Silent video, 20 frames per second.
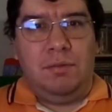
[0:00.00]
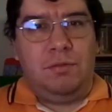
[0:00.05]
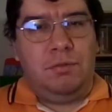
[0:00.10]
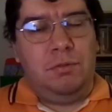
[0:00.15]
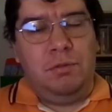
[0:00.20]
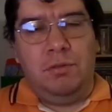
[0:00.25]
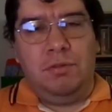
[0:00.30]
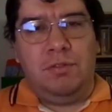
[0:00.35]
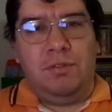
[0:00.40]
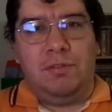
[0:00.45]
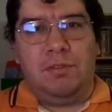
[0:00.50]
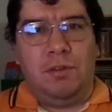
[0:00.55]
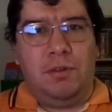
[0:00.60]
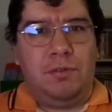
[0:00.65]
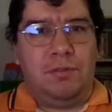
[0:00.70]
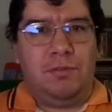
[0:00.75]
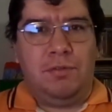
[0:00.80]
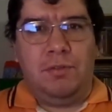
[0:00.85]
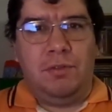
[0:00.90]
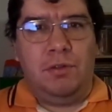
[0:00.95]
Scrooge is
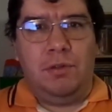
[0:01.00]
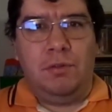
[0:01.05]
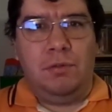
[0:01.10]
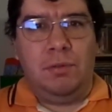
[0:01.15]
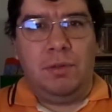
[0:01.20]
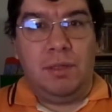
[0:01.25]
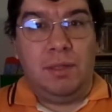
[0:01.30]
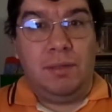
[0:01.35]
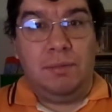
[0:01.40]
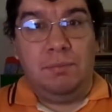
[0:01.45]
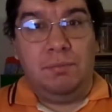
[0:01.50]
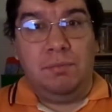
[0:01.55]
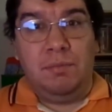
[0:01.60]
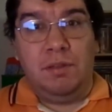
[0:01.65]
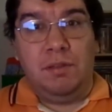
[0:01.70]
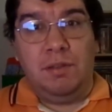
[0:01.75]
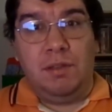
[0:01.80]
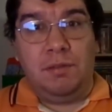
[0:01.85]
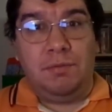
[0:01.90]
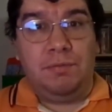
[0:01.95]
also
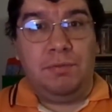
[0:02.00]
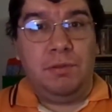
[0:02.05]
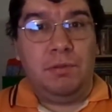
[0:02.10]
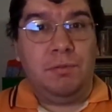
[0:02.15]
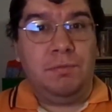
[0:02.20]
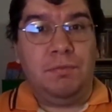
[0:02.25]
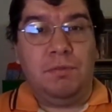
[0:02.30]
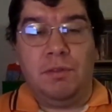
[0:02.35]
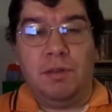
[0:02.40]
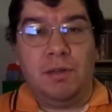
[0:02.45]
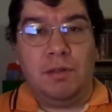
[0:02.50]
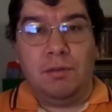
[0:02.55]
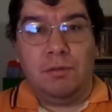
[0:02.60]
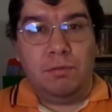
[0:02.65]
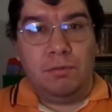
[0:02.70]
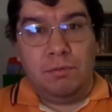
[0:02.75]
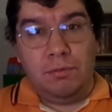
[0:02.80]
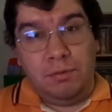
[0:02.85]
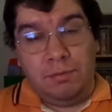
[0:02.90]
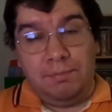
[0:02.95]
the nephew of
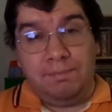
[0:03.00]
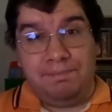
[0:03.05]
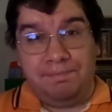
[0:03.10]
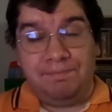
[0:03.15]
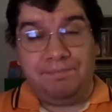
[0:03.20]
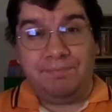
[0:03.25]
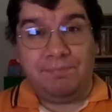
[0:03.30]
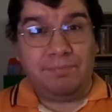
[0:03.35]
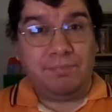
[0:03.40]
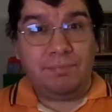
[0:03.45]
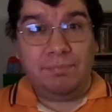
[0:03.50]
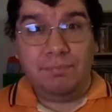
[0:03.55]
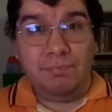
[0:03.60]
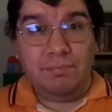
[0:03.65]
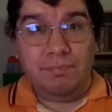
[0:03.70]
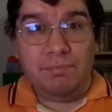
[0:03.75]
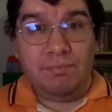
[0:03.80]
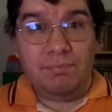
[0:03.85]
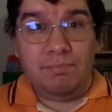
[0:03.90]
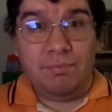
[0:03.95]
Donald.
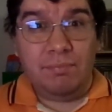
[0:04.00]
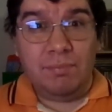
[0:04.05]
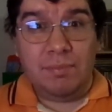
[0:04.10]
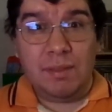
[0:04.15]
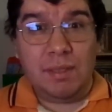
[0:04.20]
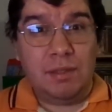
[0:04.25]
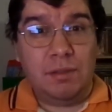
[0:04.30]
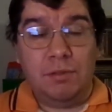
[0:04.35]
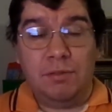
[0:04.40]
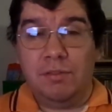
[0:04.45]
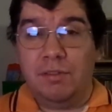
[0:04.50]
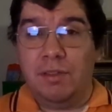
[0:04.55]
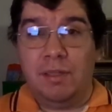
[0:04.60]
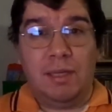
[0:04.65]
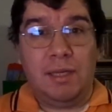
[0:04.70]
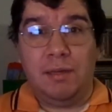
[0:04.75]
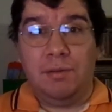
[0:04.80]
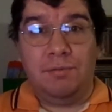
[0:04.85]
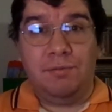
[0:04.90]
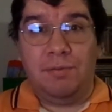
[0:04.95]
There's a
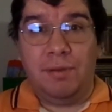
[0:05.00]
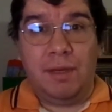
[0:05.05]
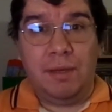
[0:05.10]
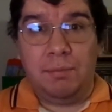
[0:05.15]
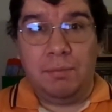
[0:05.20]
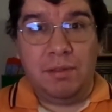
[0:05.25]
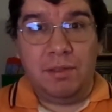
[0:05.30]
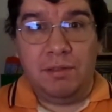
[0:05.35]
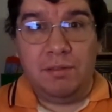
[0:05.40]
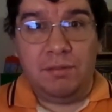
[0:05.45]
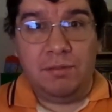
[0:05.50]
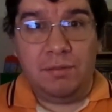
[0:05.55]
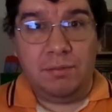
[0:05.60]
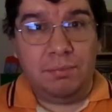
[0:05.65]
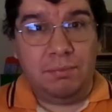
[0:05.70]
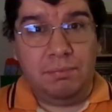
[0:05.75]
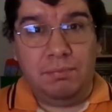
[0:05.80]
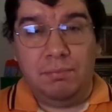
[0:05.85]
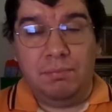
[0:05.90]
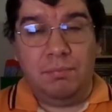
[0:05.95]
lot of
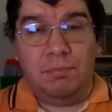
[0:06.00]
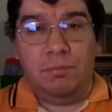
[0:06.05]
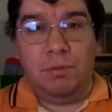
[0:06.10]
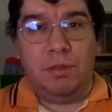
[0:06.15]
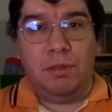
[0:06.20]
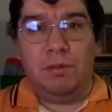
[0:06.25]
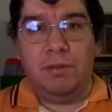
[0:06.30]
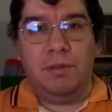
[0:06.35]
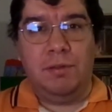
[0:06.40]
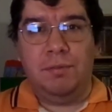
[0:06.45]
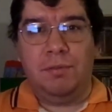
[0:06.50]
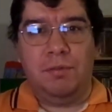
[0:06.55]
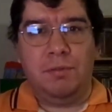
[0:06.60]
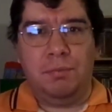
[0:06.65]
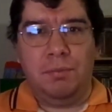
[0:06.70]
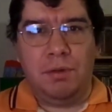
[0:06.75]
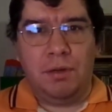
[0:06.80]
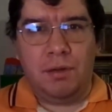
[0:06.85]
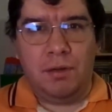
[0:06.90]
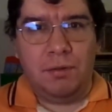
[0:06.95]
families, relatives
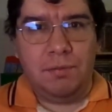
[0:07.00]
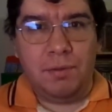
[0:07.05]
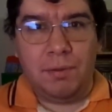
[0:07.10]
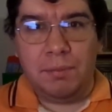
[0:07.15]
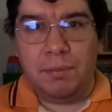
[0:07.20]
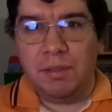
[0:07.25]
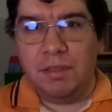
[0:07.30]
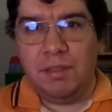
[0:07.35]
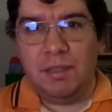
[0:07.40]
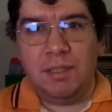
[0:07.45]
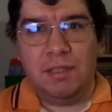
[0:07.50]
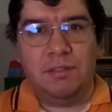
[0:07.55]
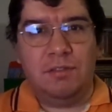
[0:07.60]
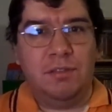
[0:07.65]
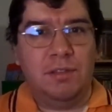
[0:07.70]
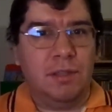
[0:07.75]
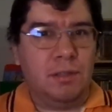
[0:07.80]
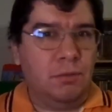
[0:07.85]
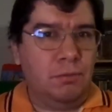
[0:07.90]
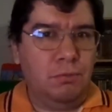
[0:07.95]
involved. I mean, you
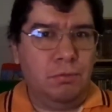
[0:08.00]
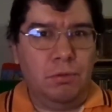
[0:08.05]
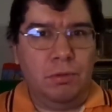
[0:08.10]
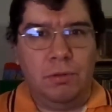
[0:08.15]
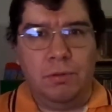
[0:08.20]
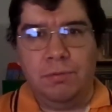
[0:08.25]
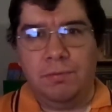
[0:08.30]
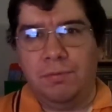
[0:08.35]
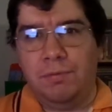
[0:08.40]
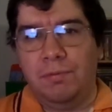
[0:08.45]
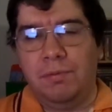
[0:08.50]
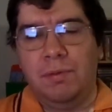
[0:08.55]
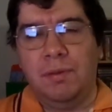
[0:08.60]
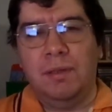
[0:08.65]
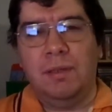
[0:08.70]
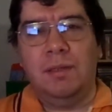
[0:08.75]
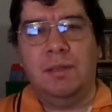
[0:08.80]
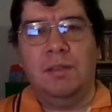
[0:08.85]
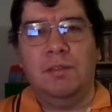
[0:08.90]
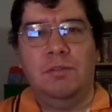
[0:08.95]
get Duckworth
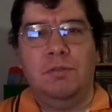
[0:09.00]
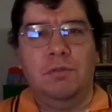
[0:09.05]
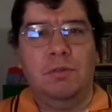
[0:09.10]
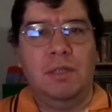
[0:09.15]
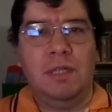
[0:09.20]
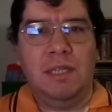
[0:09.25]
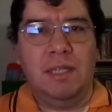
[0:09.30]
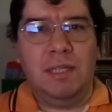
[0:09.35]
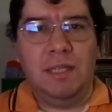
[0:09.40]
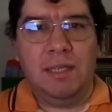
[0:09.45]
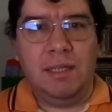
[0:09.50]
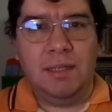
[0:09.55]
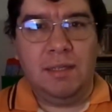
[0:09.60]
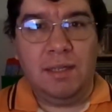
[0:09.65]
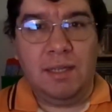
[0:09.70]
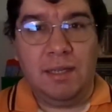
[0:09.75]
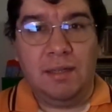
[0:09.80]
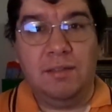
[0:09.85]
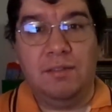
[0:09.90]
joining in